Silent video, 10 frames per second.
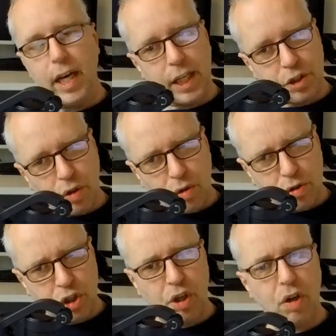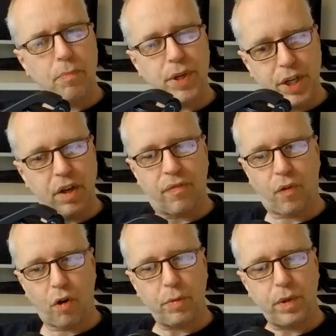It's also pretty
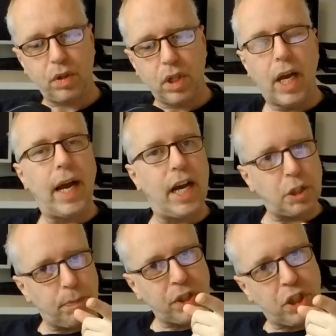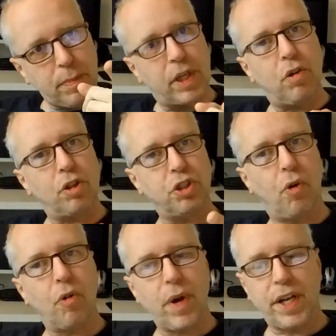affordable, especially because you
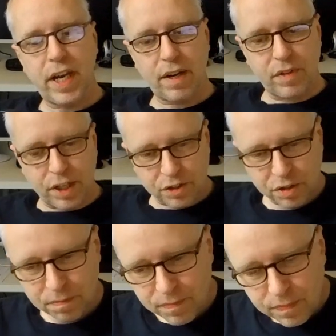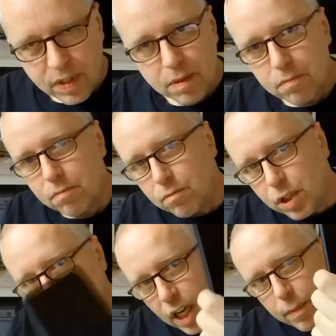already have that
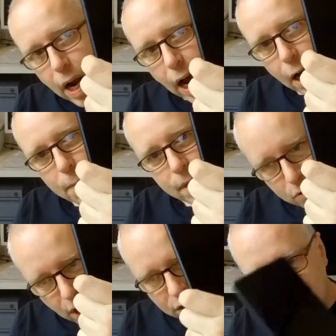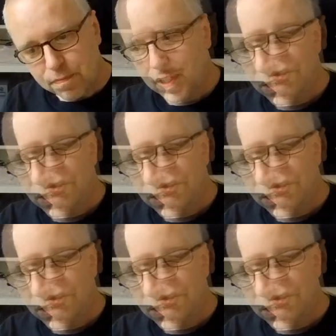camera, right?